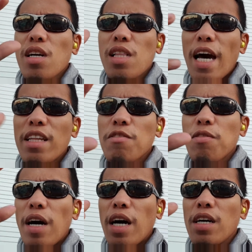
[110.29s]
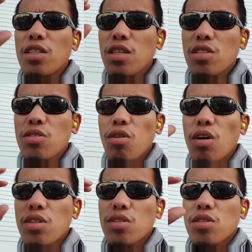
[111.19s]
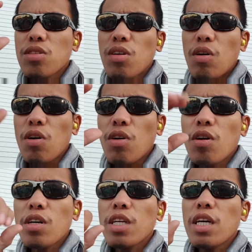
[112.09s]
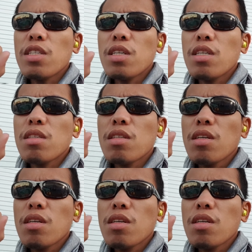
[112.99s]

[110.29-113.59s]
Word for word: clarify these thoughts or organize it.